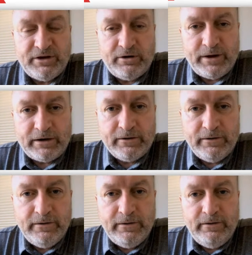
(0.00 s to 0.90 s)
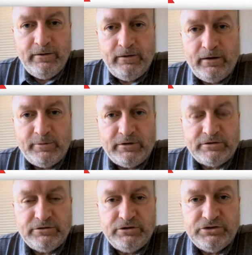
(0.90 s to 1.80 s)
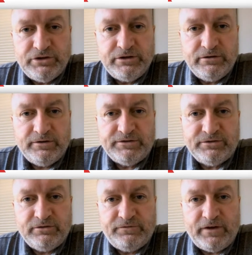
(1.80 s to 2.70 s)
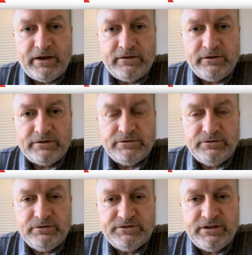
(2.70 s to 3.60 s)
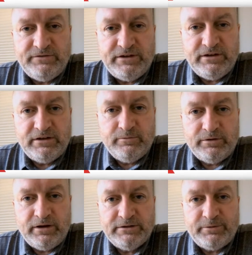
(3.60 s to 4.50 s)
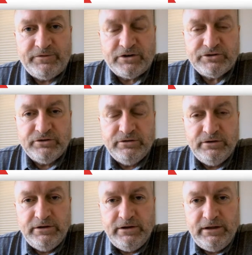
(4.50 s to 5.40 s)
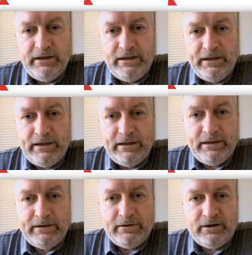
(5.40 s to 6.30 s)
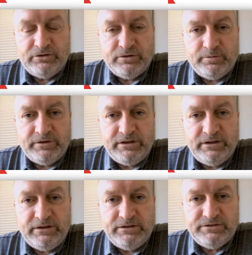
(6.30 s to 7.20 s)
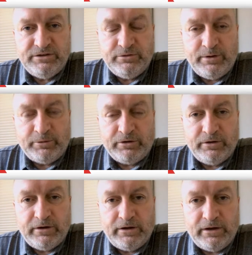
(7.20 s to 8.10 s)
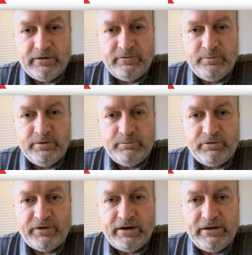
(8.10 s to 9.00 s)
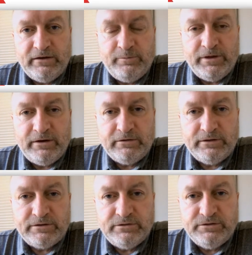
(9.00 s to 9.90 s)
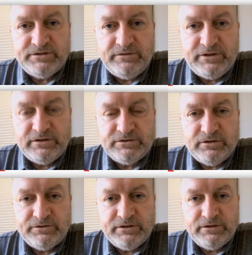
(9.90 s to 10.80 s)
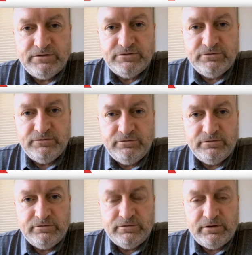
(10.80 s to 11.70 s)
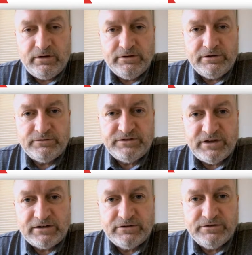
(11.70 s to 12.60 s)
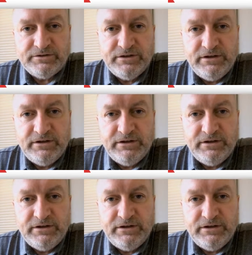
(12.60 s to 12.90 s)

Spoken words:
Terry Becker. I'm an electrical engineer, a certified electrical safety compliance professional, and an IEEE senior member. I've been providing independent electrical safety consulting to all industry sectors,